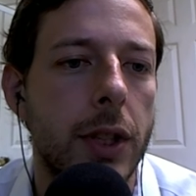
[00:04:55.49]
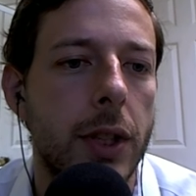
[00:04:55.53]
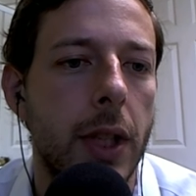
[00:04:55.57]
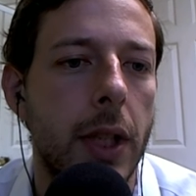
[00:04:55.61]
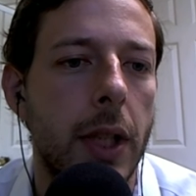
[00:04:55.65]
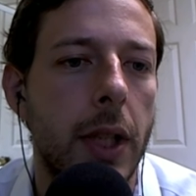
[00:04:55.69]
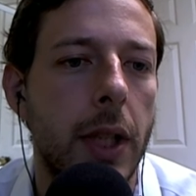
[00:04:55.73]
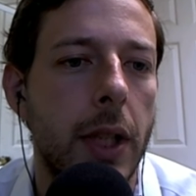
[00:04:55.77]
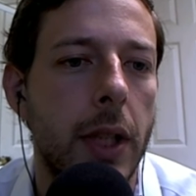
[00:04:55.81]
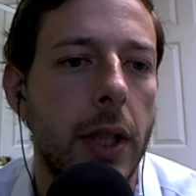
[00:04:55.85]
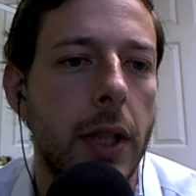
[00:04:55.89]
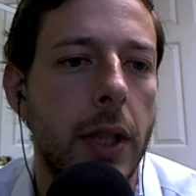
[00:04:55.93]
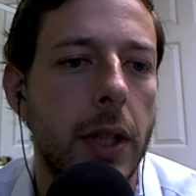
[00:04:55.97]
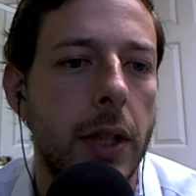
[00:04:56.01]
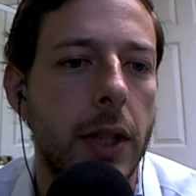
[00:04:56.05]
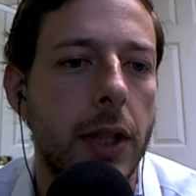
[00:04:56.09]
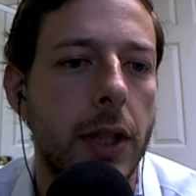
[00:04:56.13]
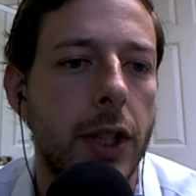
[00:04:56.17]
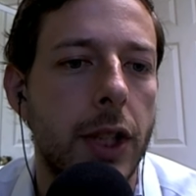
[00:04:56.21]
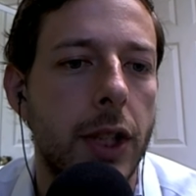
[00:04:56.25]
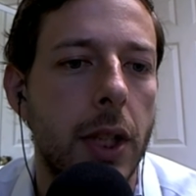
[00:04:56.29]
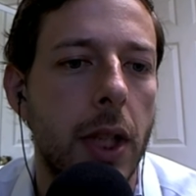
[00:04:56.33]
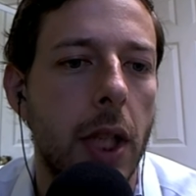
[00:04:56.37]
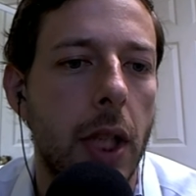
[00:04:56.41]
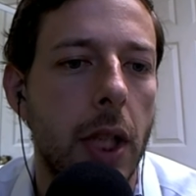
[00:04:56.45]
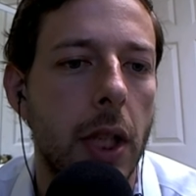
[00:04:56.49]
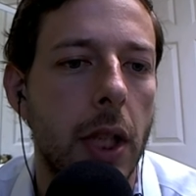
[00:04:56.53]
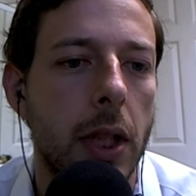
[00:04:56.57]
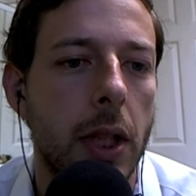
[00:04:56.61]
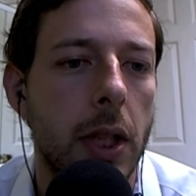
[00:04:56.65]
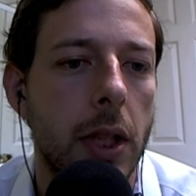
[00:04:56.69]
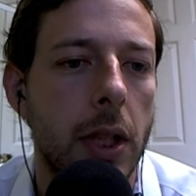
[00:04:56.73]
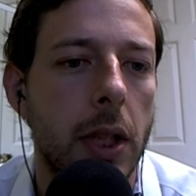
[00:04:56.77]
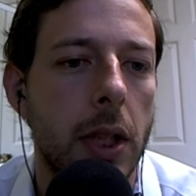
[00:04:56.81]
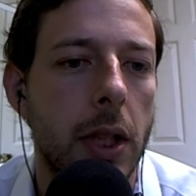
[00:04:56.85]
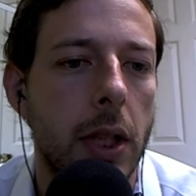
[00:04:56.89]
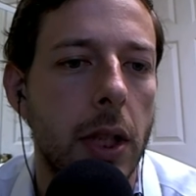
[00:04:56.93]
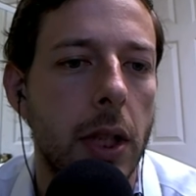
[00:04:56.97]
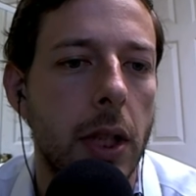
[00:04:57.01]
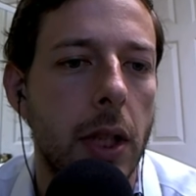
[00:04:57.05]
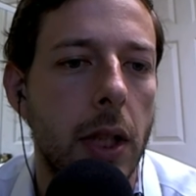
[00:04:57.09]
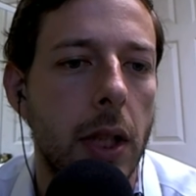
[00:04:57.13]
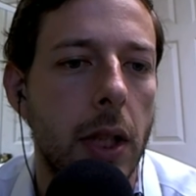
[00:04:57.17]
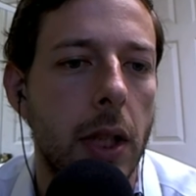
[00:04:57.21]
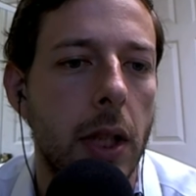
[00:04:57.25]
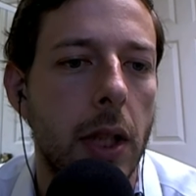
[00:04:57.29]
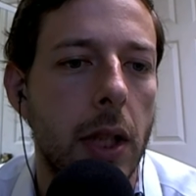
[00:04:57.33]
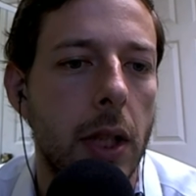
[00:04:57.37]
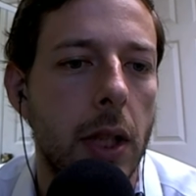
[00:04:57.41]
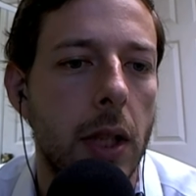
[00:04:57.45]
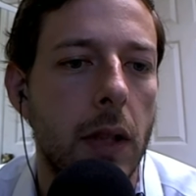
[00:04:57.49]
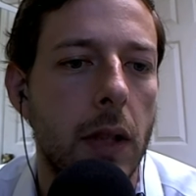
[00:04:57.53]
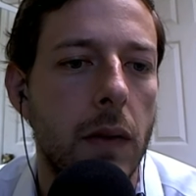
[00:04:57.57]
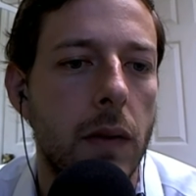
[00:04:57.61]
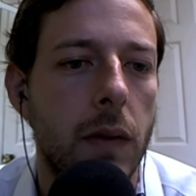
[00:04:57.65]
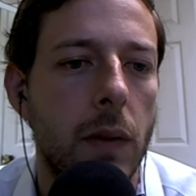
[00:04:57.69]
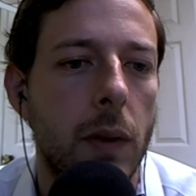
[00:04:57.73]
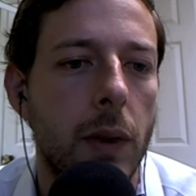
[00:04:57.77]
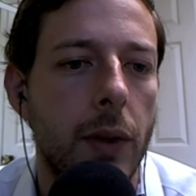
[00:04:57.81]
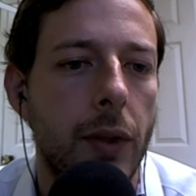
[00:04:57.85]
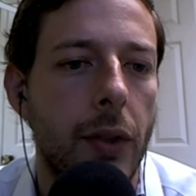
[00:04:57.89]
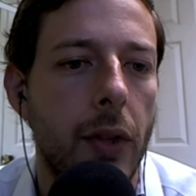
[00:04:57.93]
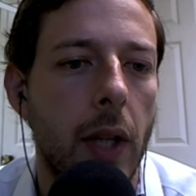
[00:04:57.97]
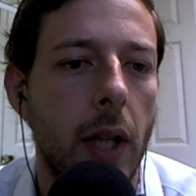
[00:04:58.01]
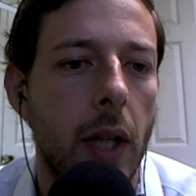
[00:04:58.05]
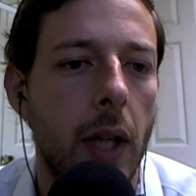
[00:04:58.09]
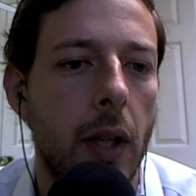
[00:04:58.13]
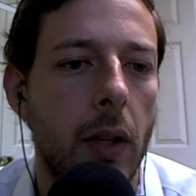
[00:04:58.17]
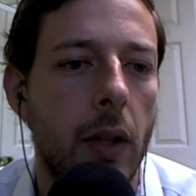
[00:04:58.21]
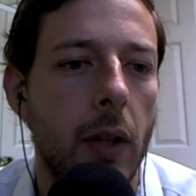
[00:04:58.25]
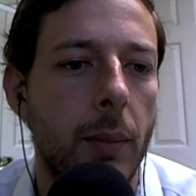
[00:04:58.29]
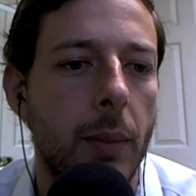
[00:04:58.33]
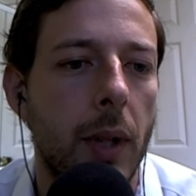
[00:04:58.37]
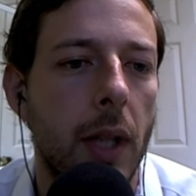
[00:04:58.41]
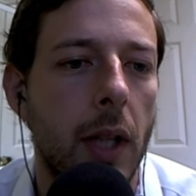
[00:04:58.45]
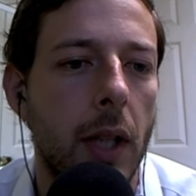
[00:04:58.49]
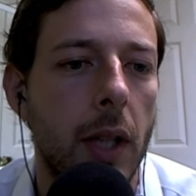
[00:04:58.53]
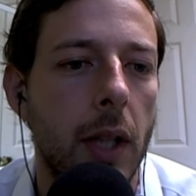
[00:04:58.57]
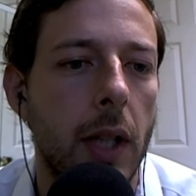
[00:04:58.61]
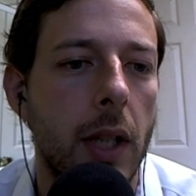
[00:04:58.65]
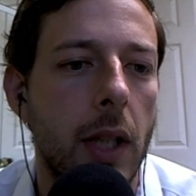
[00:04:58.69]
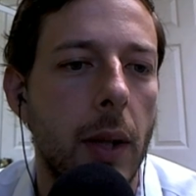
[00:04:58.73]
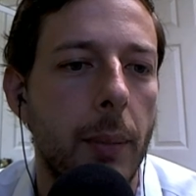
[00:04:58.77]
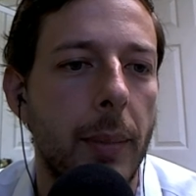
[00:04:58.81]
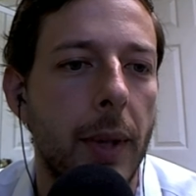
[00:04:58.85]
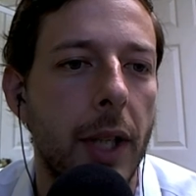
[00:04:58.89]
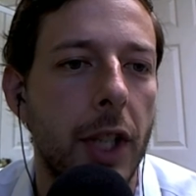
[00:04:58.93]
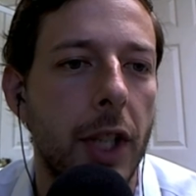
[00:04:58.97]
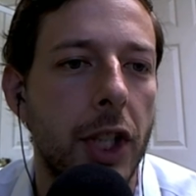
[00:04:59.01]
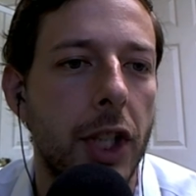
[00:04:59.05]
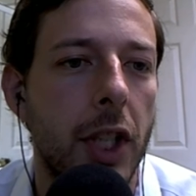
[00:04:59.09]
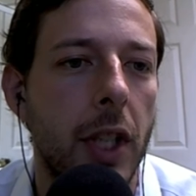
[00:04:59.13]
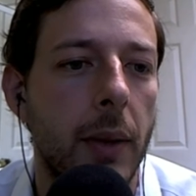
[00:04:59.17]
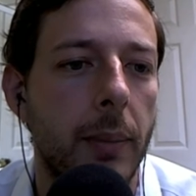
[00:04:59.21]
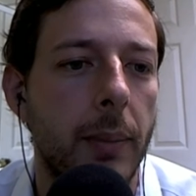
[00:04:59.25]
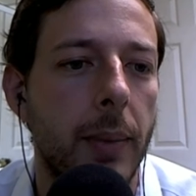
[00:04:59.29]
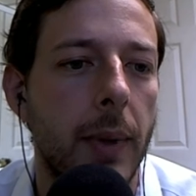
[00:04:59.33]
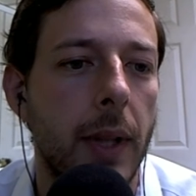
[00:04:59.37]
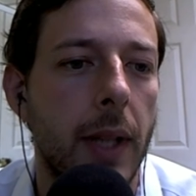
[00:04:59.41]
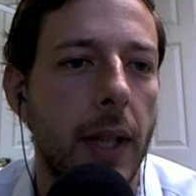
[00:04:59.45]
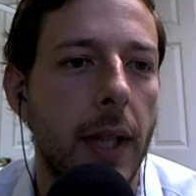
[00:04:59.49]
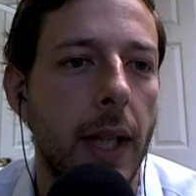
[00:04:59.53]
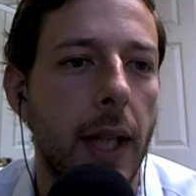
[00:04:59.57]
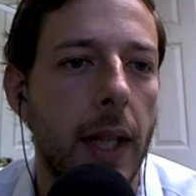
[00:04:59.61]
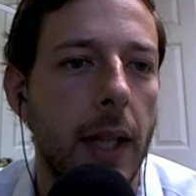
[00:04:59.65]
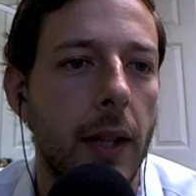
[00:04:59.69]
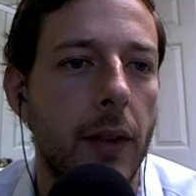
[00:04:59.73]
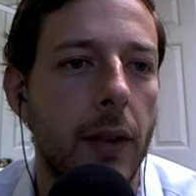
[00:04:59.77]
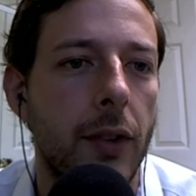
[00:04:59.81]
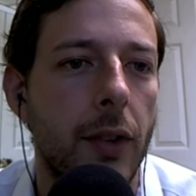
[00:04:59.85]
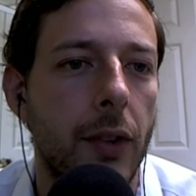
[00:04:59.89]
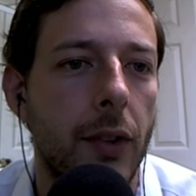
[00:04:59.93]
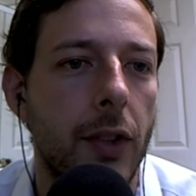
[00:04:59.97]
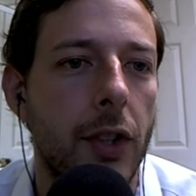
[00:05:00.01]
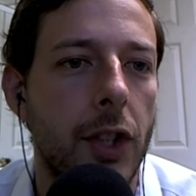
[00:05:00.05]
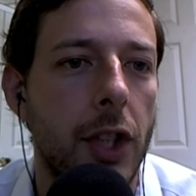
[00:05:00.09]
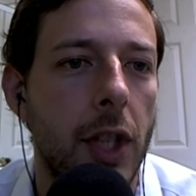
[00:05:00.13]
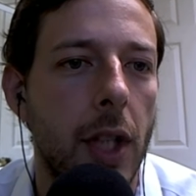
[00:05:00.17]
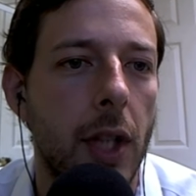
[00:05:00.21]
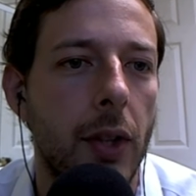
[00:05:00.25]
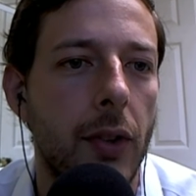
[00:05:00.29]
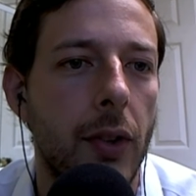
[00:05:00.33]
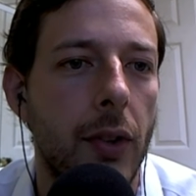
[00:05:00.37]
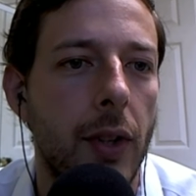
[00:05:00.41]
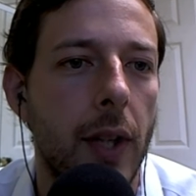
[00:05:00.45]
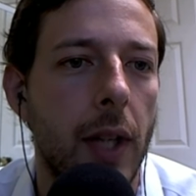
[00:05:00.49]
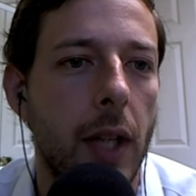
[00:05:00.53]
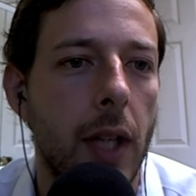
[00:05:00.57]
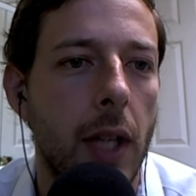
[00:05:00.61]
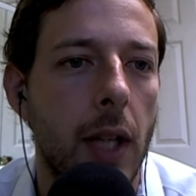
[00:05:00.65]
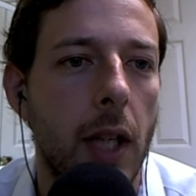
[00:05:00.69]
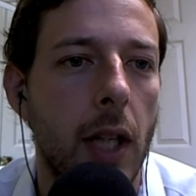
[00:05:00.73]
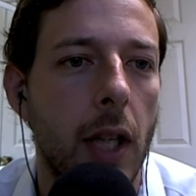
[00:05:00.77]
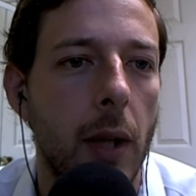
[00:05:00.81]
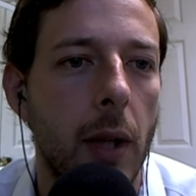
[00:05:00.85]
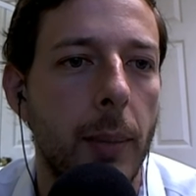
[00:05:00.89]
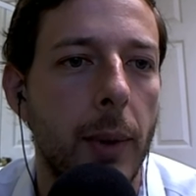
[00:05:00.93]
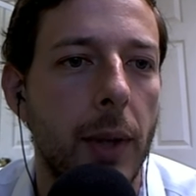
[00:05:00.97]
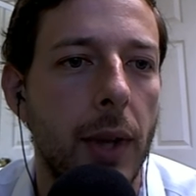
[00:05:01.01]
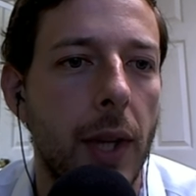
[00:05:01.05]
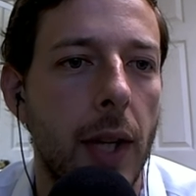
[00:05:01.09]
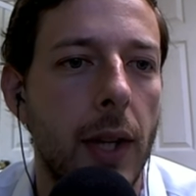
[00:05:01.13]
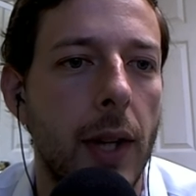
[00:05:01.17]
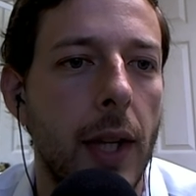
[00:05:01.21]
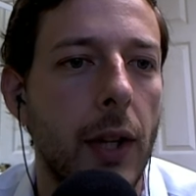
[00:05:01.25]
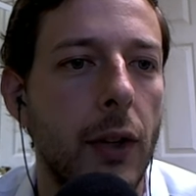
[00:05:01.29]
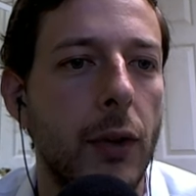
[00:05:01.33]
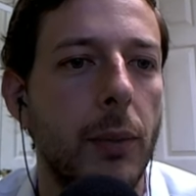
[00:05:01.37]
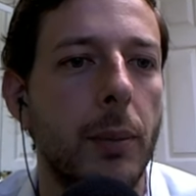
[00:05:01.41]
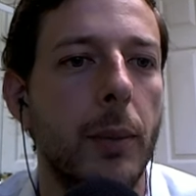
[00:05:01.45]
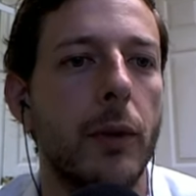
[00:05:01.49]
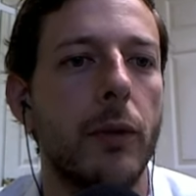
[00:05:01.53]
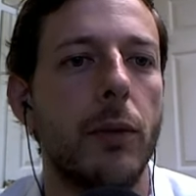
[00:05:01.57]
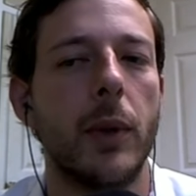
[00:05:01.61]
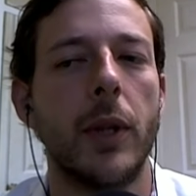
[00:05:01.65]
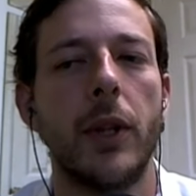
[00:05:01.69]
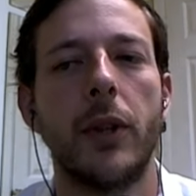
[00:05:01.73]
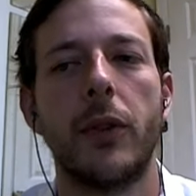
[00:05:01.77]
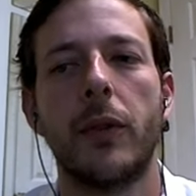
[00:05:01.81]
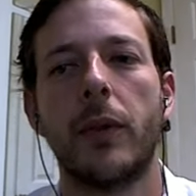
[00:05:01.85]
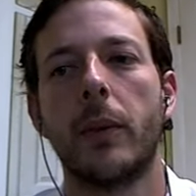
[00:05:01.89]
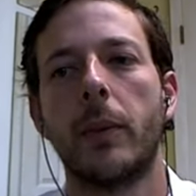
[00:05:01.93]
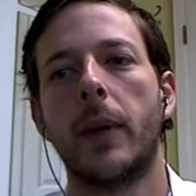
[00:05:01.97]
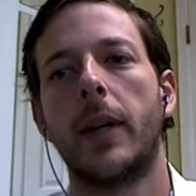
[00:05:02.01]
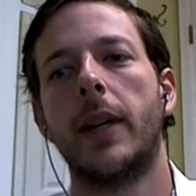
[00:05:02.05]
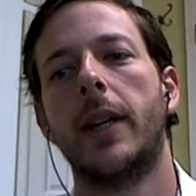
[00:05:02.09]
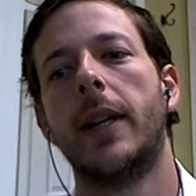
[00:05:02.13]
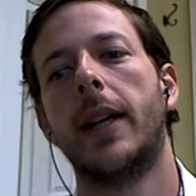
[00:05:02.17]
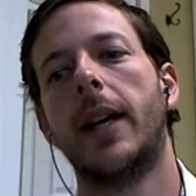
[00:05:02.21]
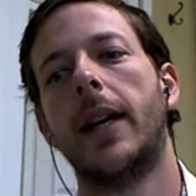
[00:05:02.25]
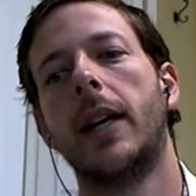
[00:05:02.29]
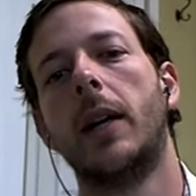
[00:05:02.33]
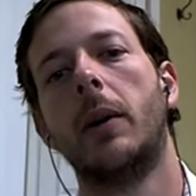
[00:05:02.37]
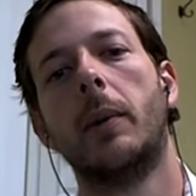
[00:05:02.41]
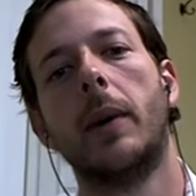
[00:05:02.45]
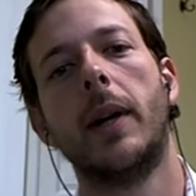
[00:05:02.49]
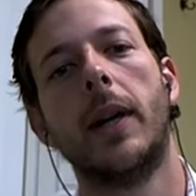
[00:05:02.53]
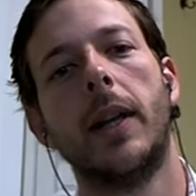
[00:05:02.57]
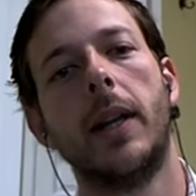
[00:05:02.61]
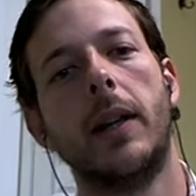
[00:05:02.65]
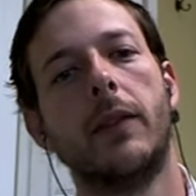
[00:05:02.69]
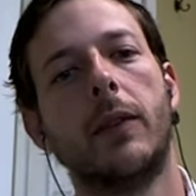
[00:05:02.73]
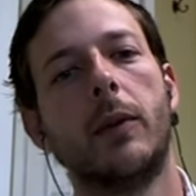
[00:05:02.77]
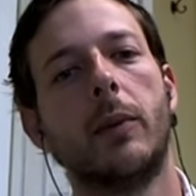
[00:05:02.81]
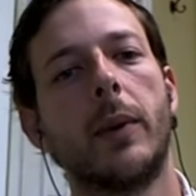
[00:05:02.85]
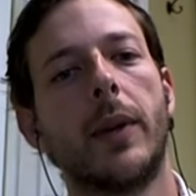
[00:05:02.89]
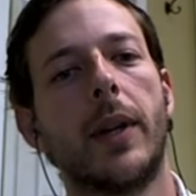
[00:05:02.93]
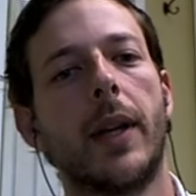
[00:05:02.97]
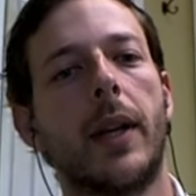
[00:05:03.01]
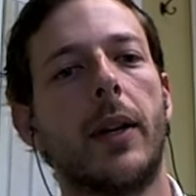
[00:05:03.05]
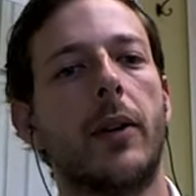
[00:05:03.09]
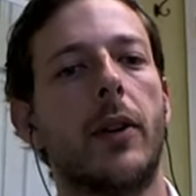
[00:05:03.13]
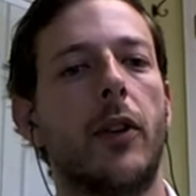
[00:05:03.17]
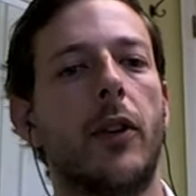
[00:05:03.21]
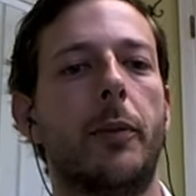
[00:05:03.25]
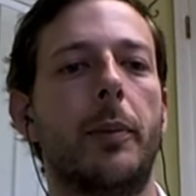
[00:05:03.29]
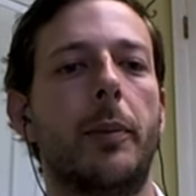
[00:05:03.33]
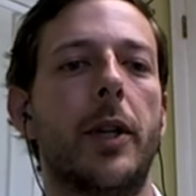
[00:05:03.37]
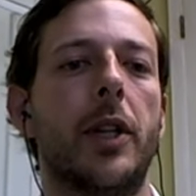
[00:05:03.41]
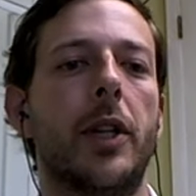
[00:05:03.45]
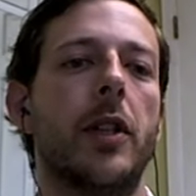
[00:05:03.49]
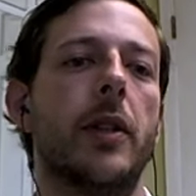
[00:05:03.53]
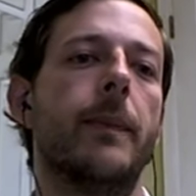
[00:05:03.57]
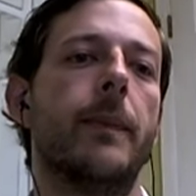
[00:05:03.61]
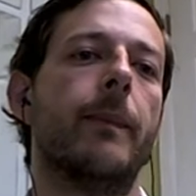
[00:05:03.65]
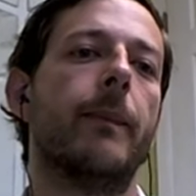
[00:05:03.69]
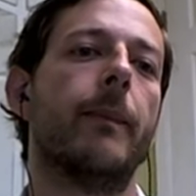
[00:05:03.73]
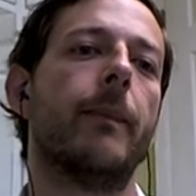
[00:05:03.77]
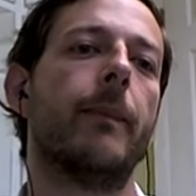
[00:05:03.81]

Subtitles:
Take, check, Force the king to block in the bishop, and that gives us a chance to take here, but then this move wins for white anyway, even without his bishop.